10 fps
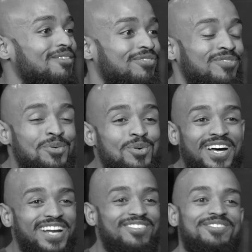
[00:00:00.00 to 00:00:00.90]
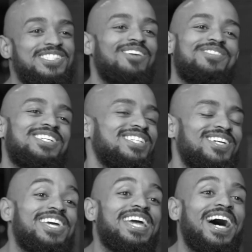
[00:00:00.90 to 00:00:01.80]
a fool out of himself and just
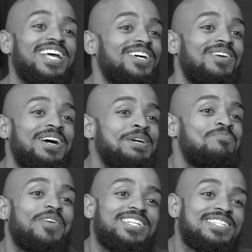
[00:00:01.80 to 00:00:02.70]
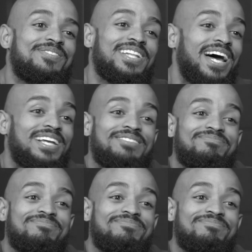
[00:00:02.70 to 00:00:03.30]
looking at him and just be like